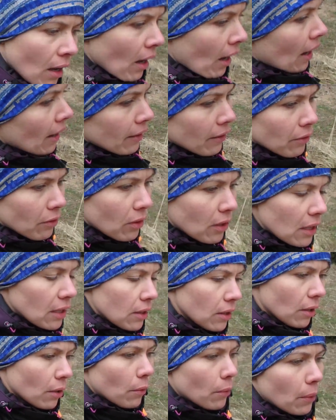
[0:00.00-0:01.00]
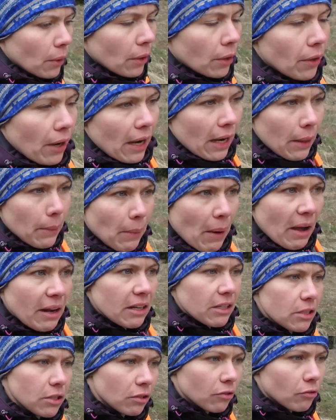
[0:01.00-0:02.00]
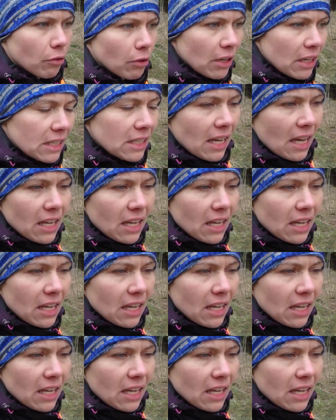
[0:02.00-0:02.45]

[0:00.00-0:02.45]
I don't think there were any minus degrees